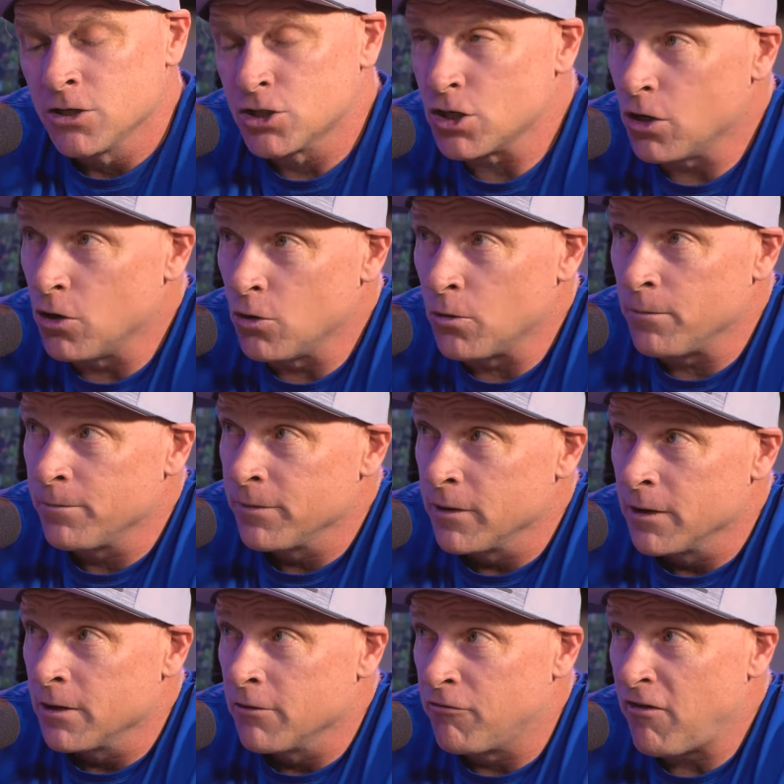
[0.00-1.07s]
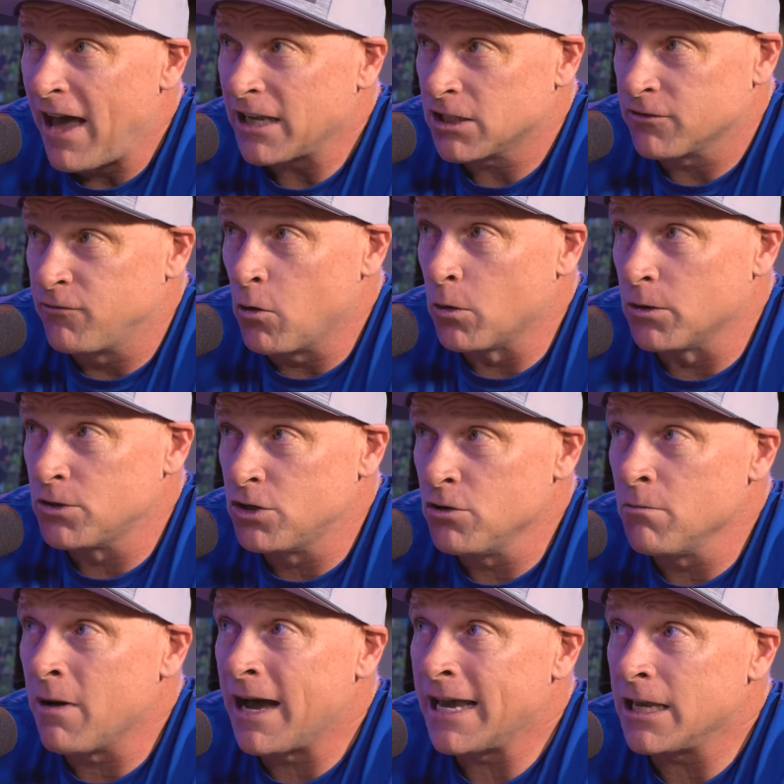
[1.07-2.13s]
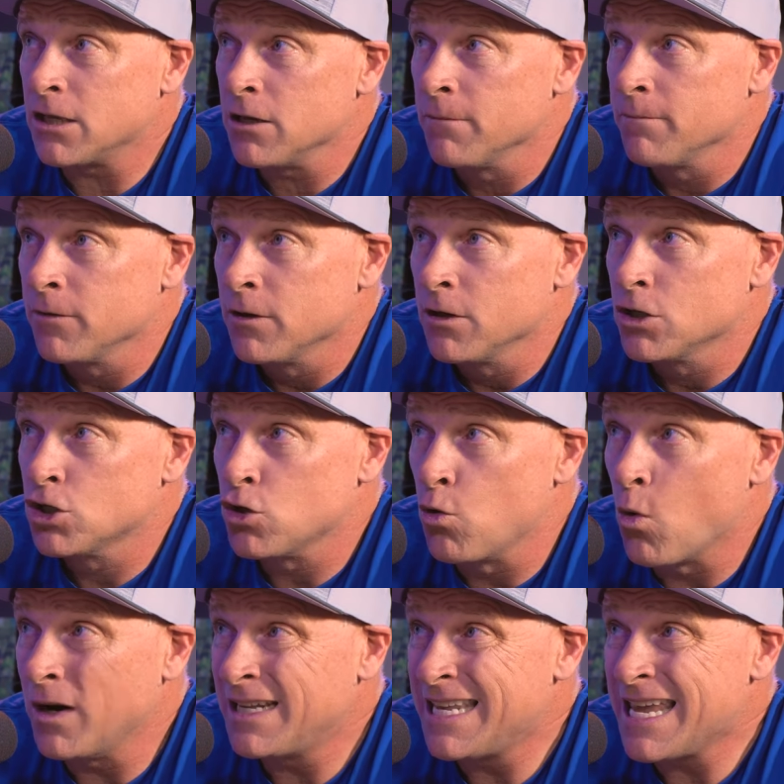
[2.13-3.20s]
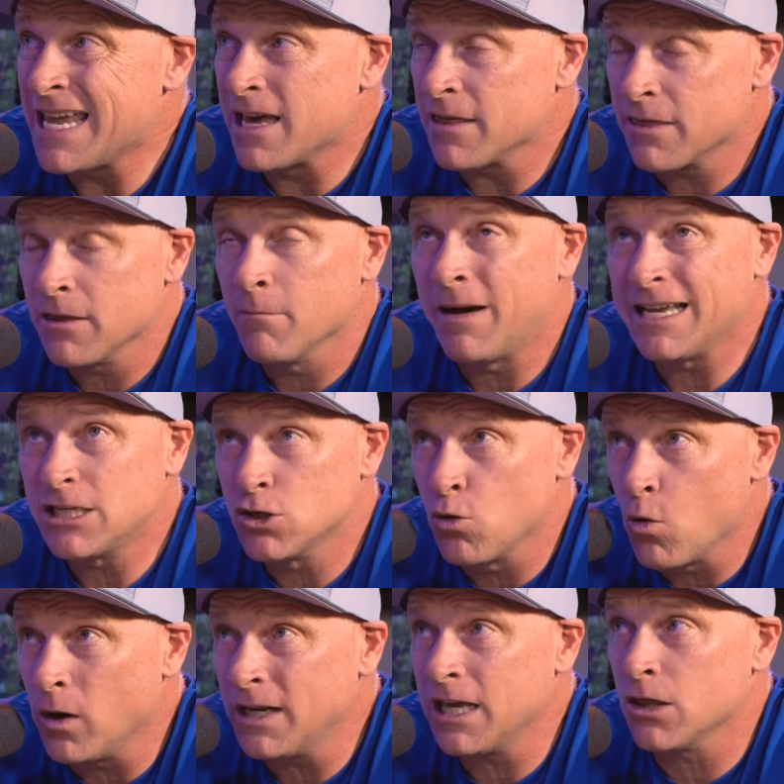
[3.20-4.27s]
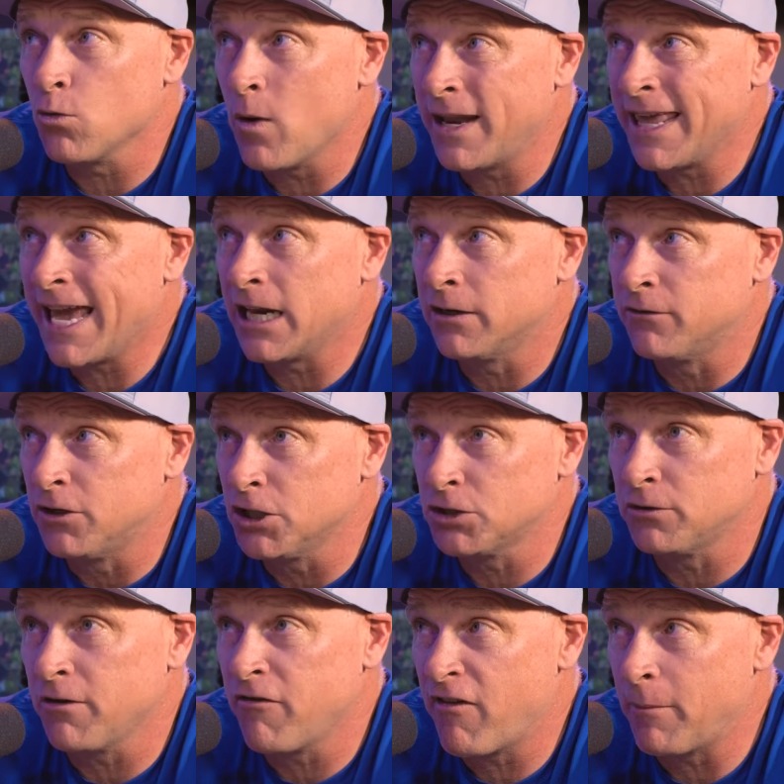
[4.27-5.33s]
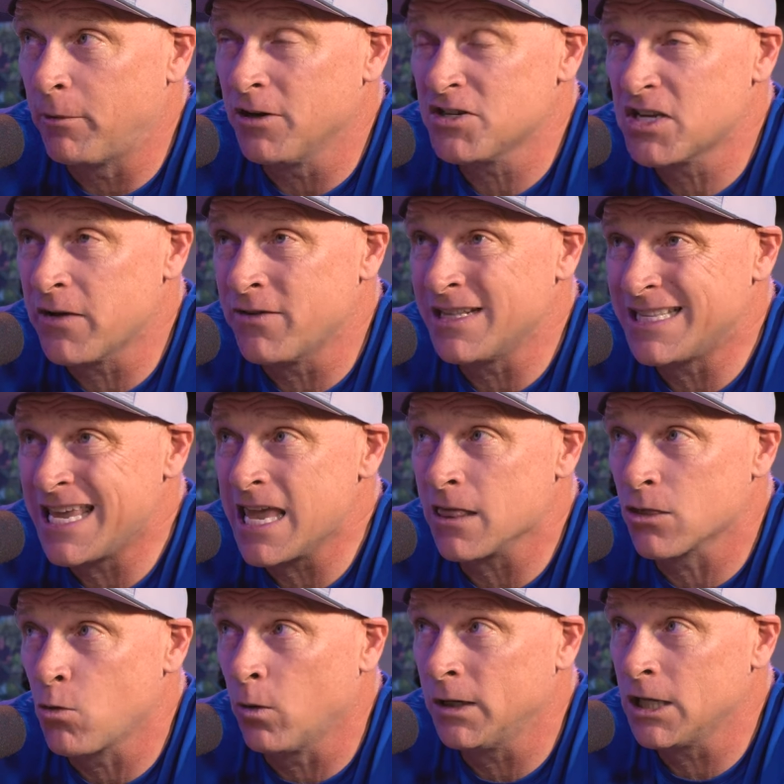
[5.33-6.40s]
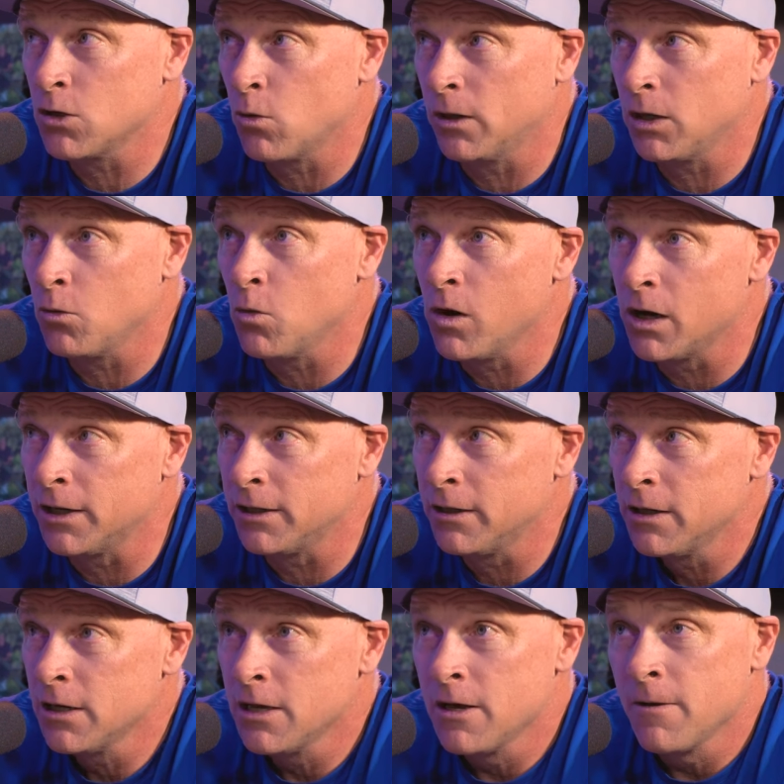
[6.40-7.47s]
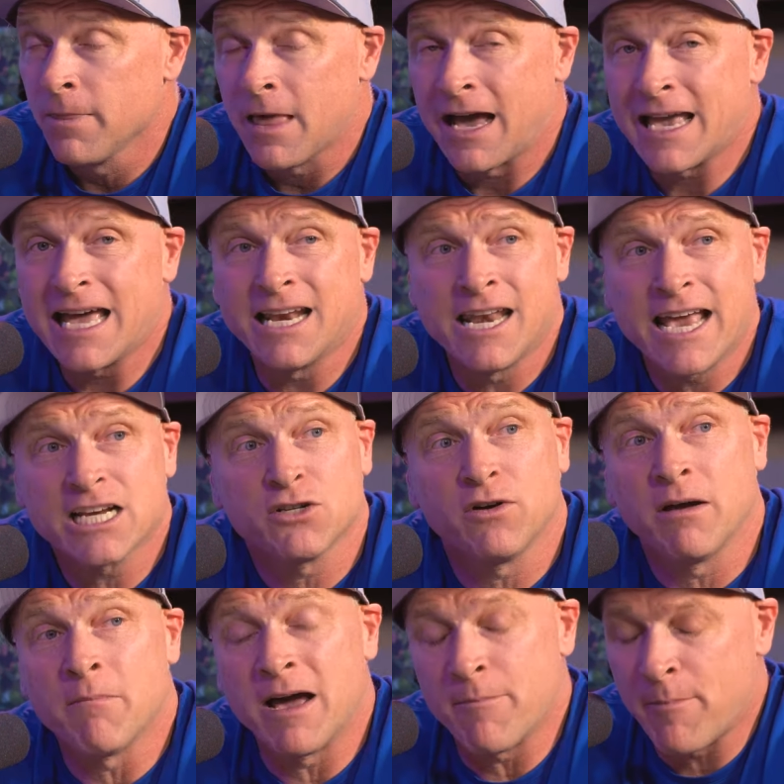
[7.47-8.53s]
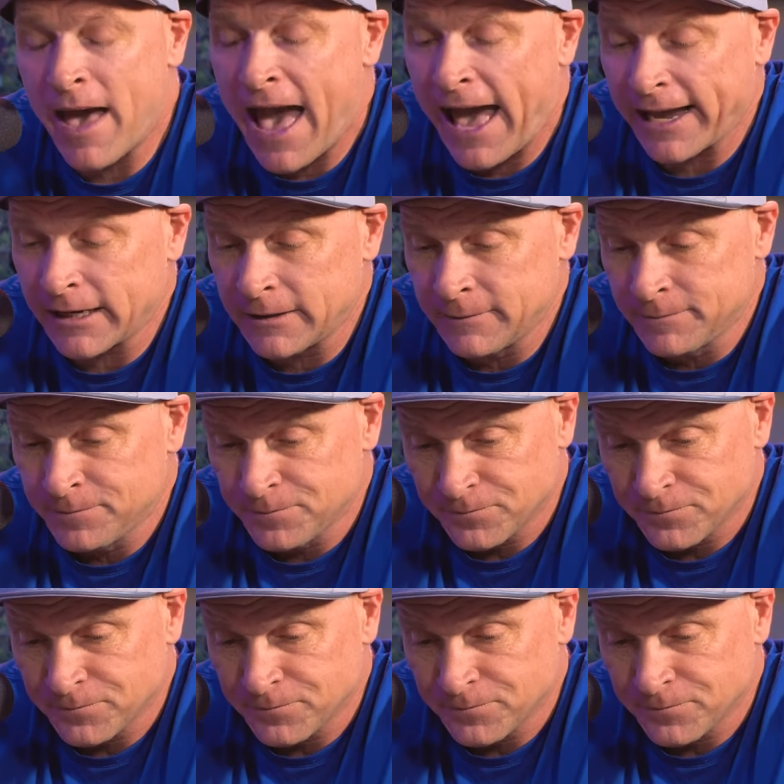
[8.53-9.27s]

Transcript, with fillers: So, fast forward to my 20th, my 20th wedding anniversary, February 17th, 2021, I got an x ray on my back.